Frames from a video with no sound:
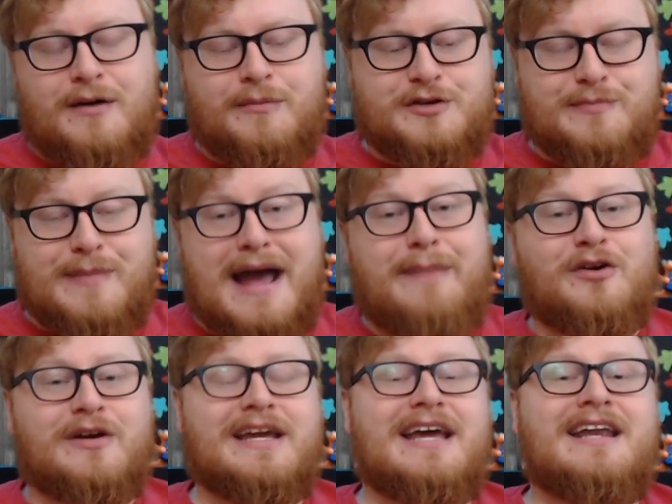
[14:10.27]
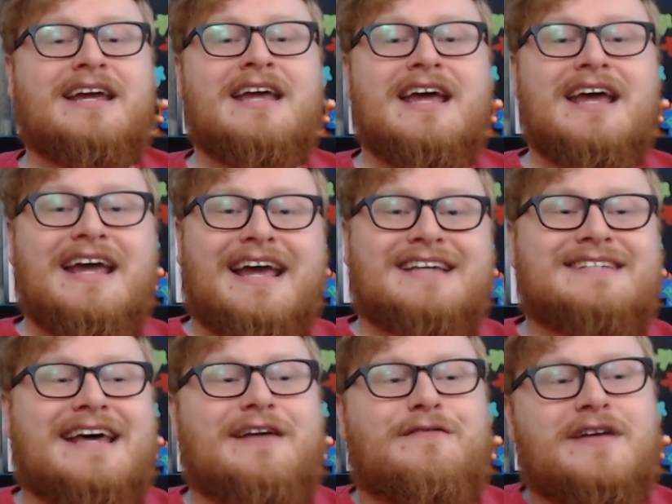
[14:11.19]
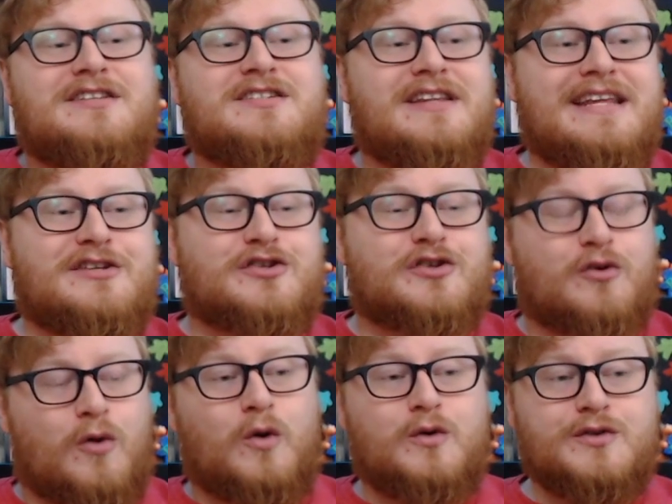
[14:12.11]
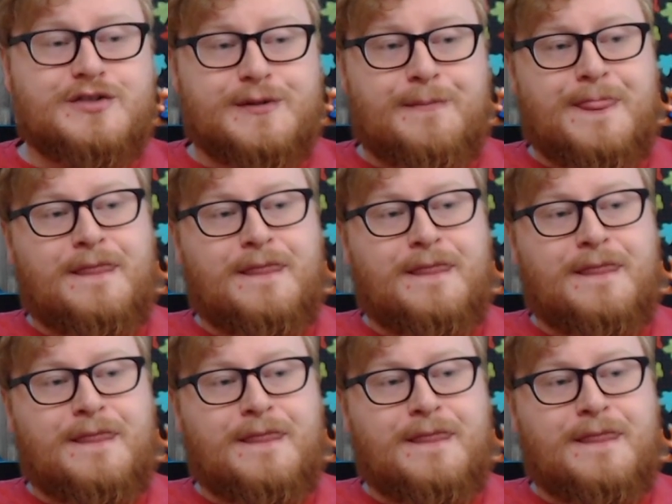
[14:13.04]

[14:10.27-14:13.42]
map you're getting, is that it fits in these scrolls,